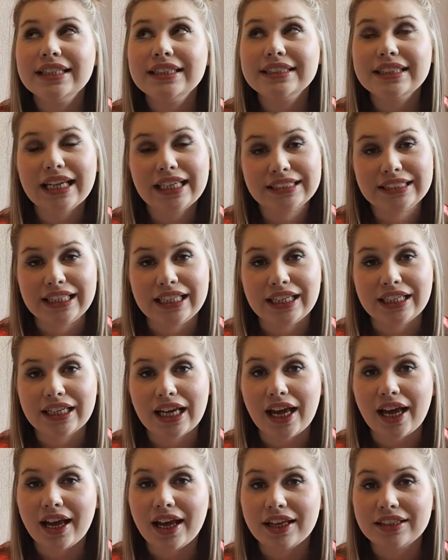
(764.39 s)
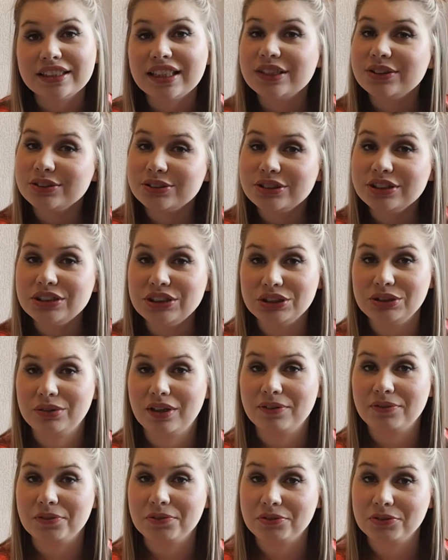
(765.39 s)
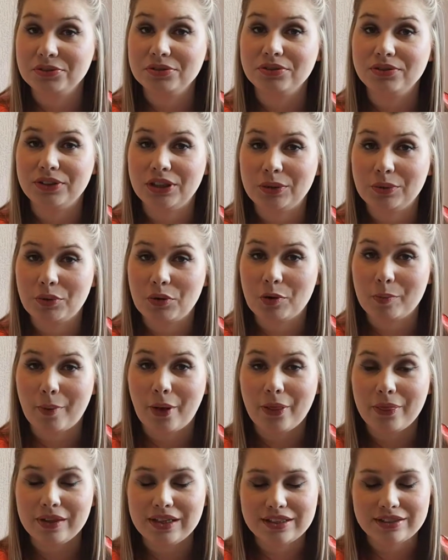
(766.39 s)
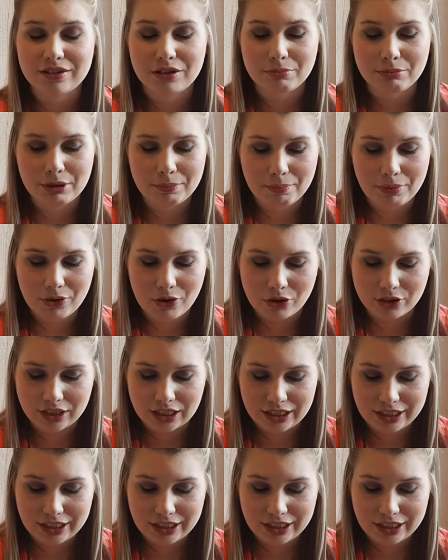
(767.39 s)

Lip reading: getting, and I already do have a full review up on this on my blog.